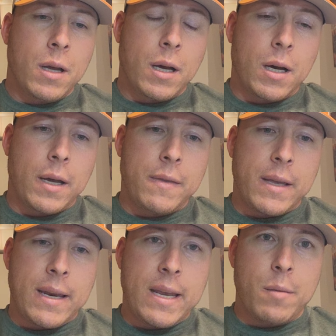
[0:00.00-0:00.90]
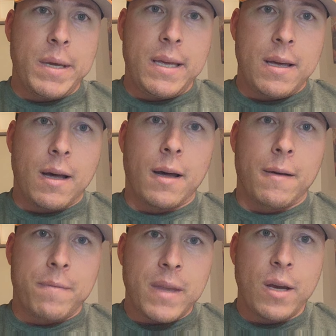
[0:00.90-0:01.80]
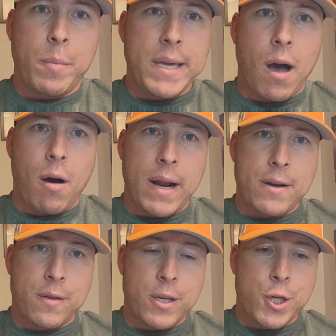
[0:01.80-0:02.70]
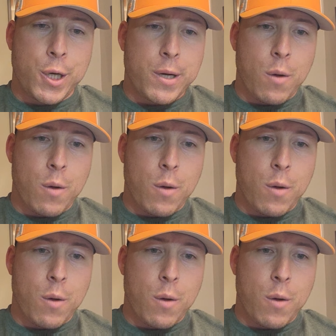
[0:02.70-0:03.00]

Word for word: Uh, and he'll be uh, he'll be gone after this year,